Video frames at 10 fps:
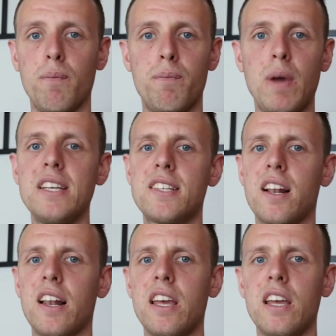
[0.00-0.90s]

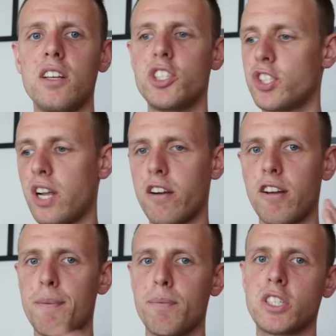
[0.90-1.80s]
basically staring
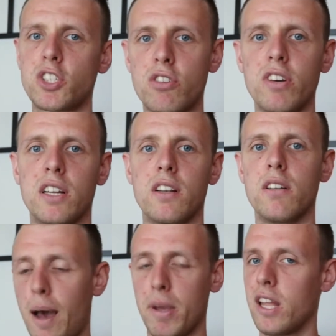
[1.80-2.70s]
at my screen.
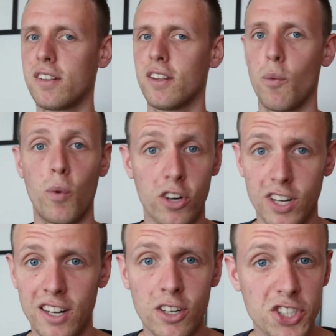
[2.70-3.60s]
I mean,
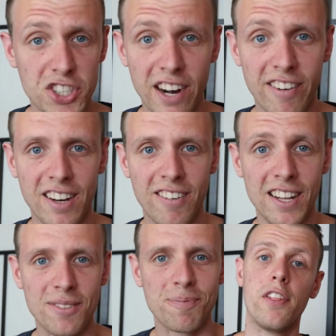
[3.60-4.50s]
working, not staring,
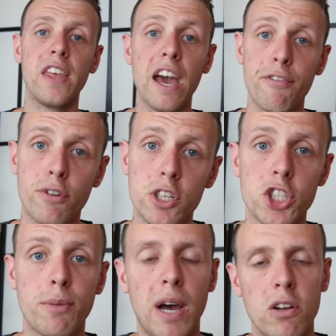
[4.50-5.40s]
right? The
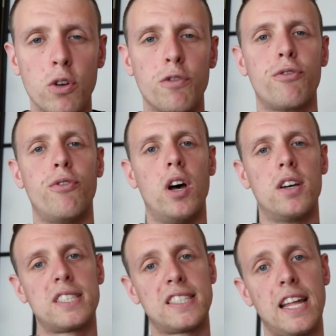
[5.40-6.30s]
average amount of
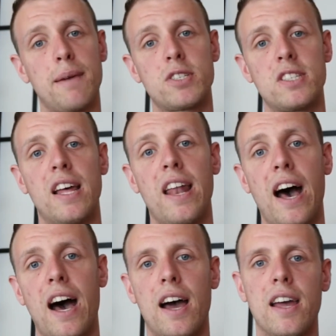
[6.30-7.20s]
steps that
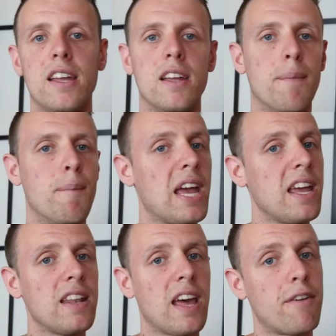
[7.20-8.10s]
I
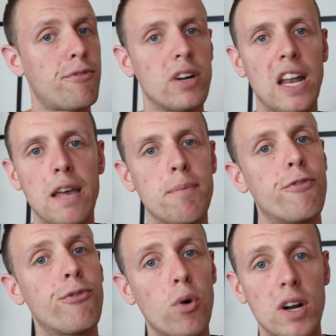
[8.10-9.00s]
made every day
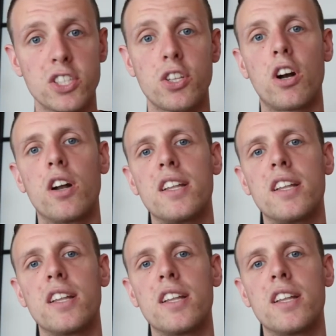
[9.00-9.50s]
before I started